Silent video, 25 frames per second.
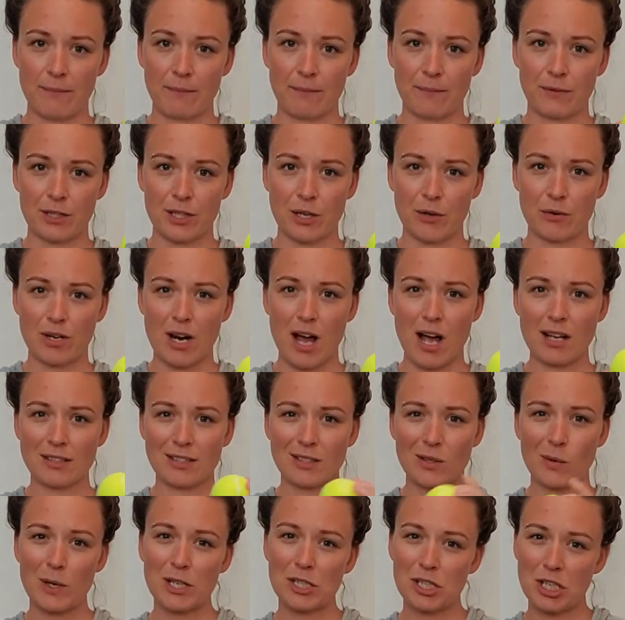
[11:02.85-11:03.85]
So not
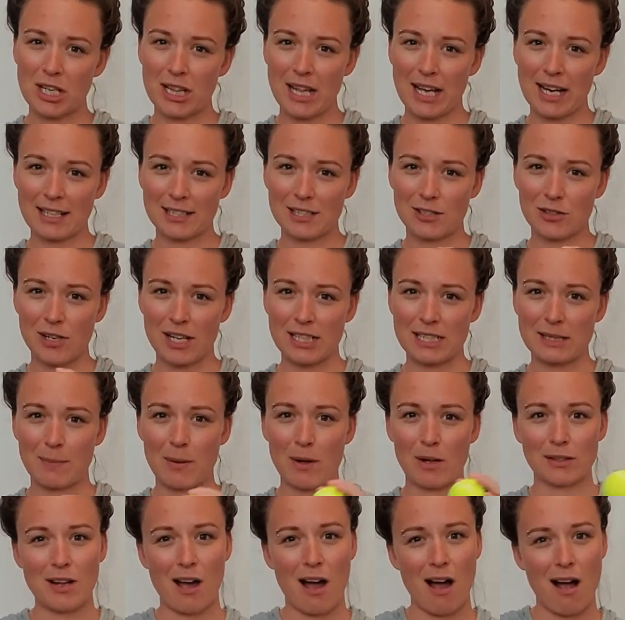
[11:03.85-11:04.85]
squishy like a stress ball,
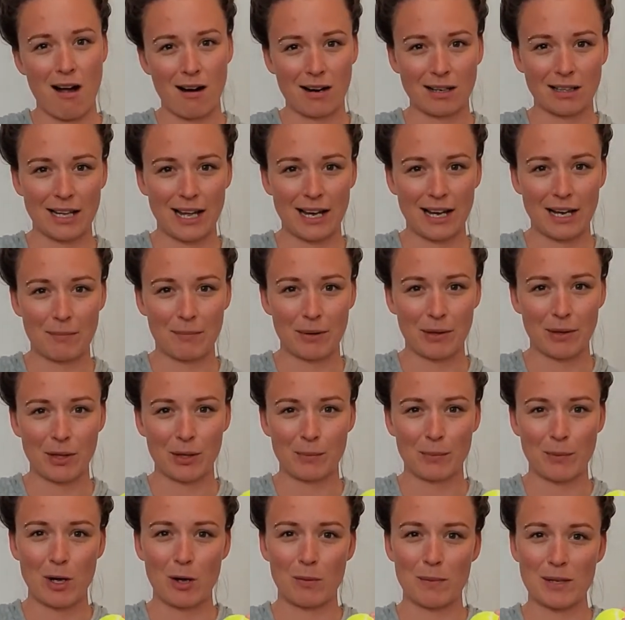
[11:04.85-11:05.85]
not hard like a billiard
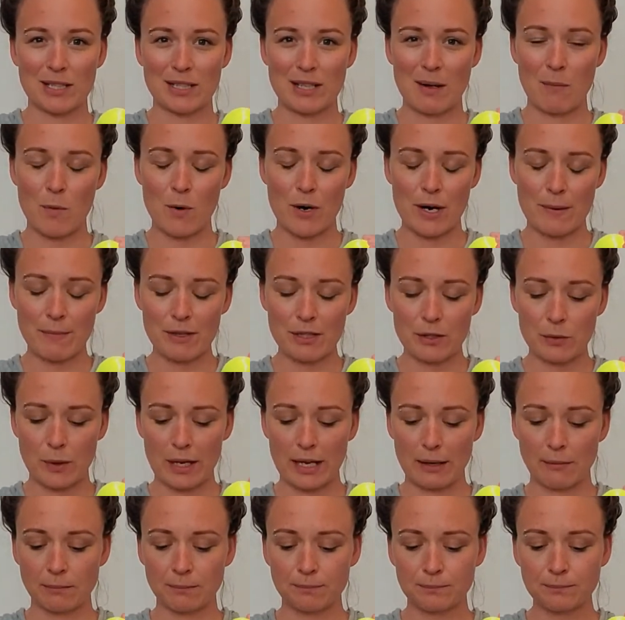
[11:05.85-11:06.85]
ball, but somewhere in
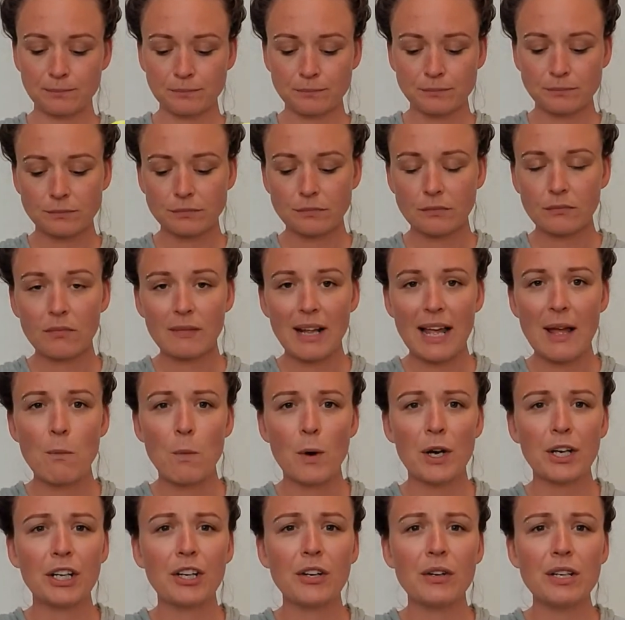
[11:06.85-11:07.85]
between. And what
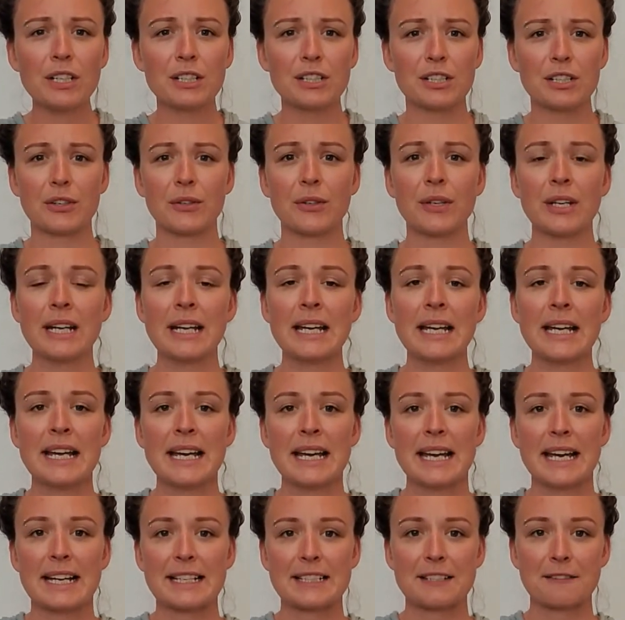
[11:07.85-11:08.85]
you're going to do
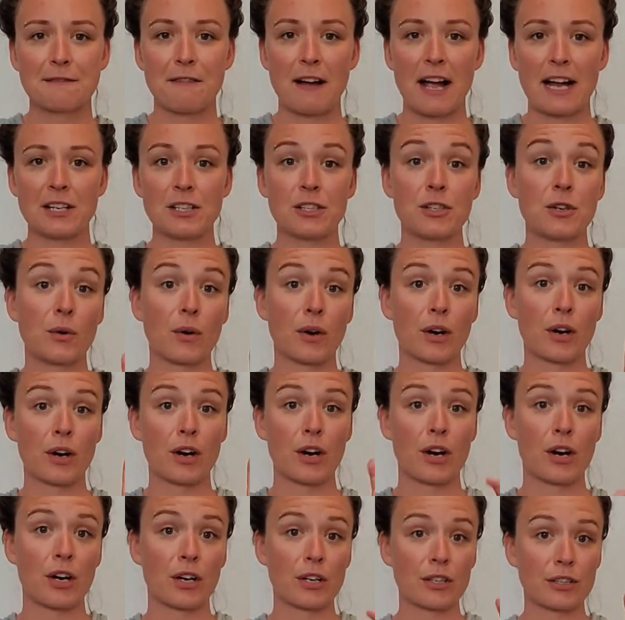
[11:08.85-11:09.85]
is find your
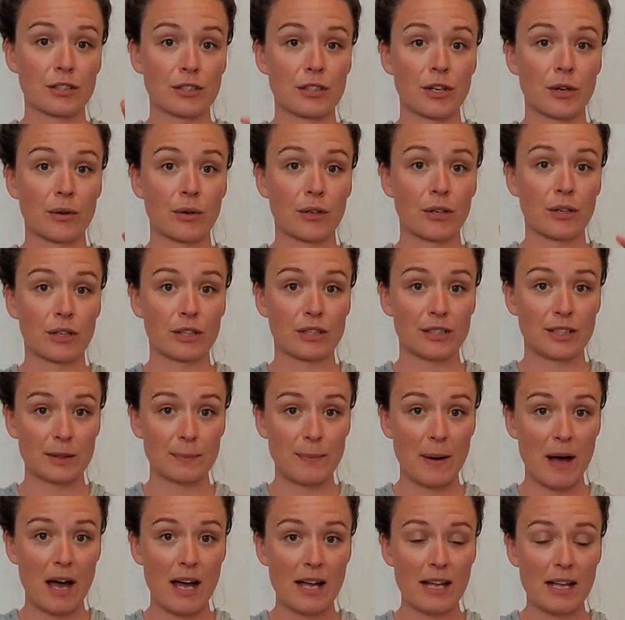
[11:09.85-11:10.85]
hurt so good
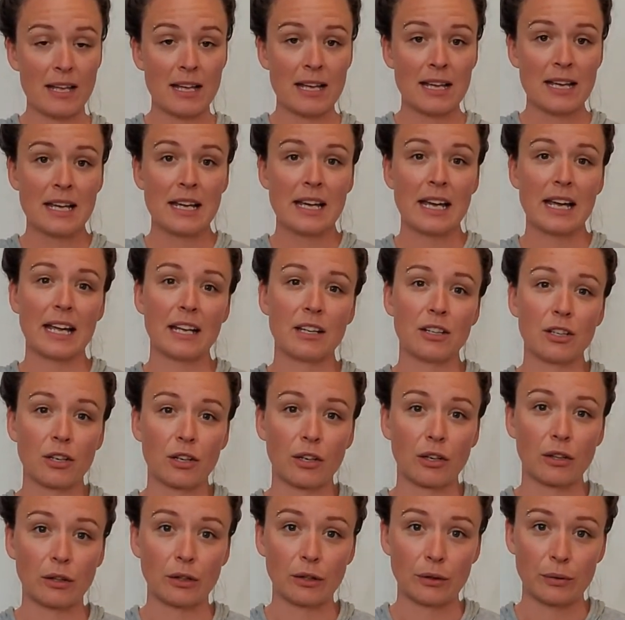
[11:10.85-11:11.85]
spot in your
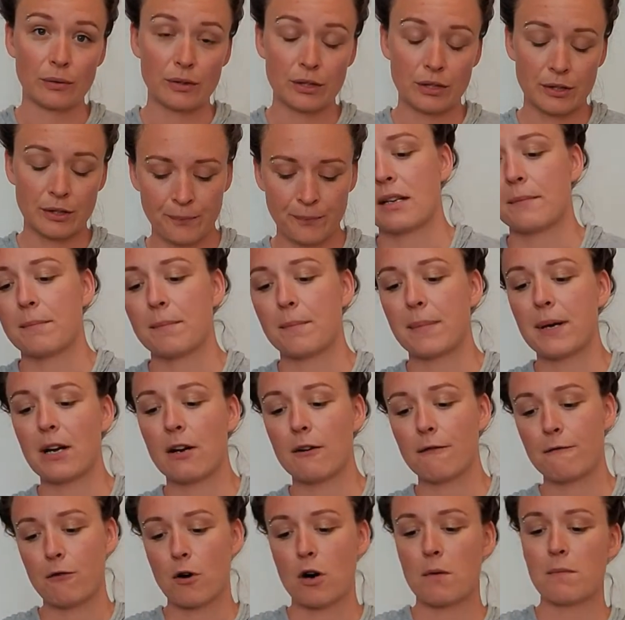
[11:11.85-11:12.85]
glute.
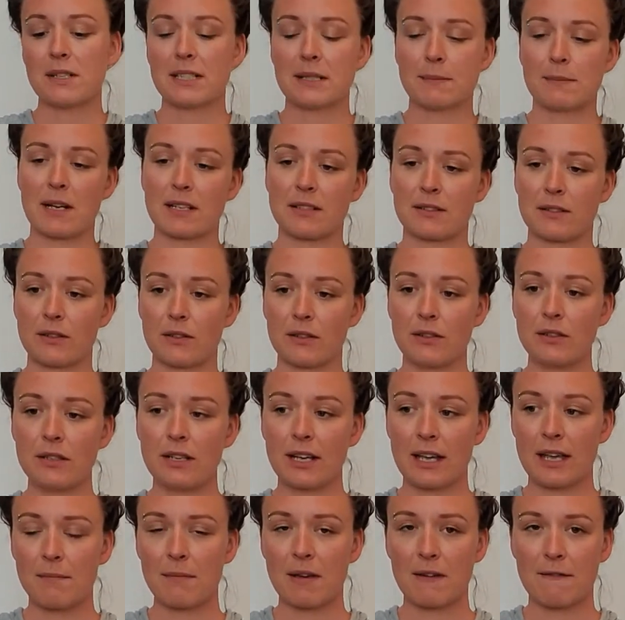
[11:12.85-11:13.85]
Piriformis muscle
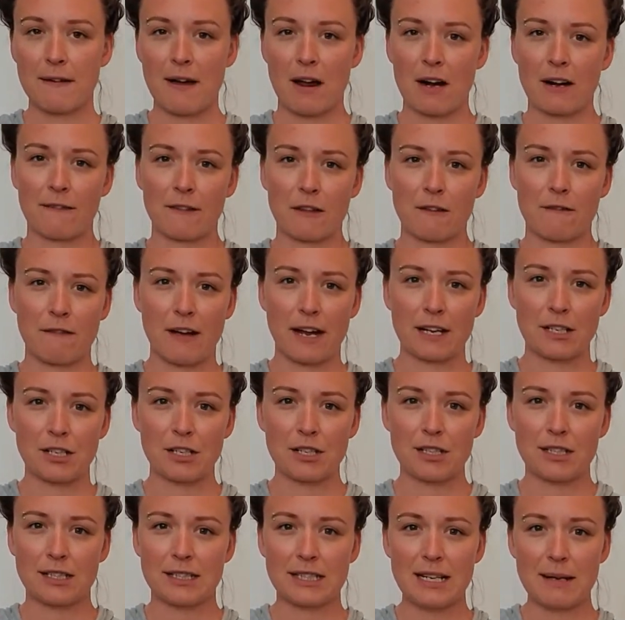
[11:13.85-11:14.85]
can be found if you find your
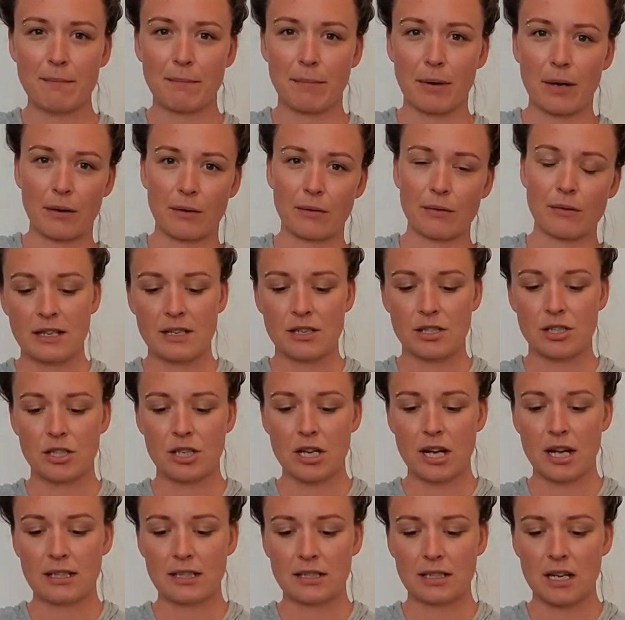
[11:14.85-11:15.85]
sit bone
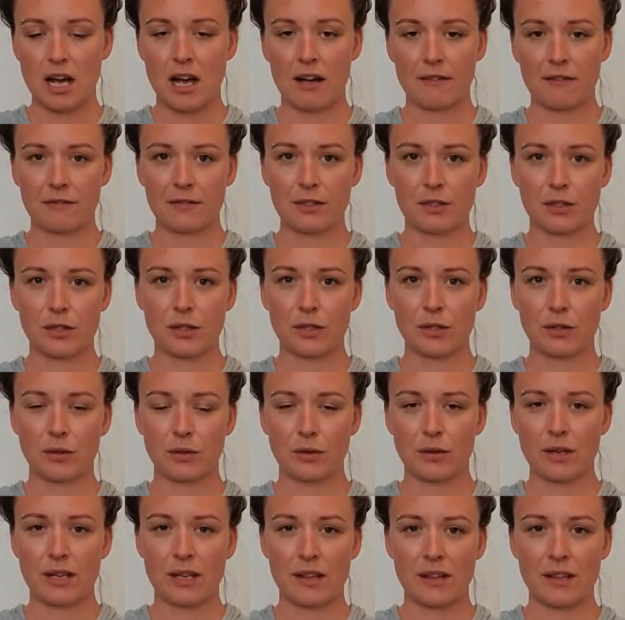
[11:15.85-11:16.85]
just off to
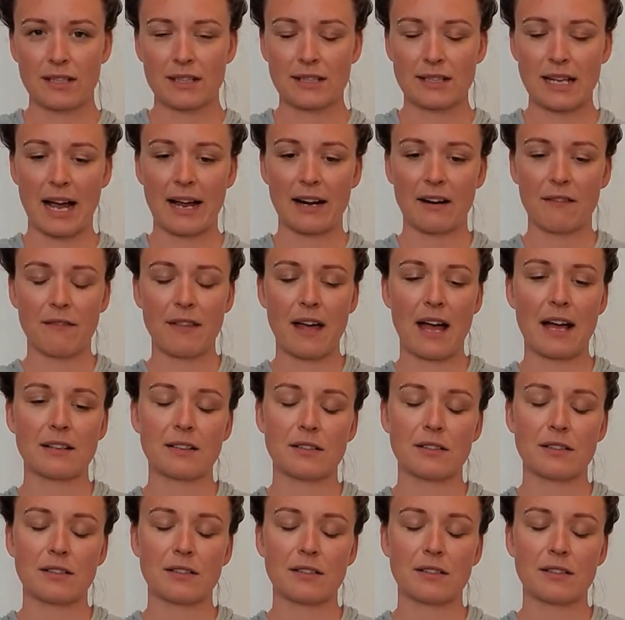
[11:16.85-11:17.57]
the side of that.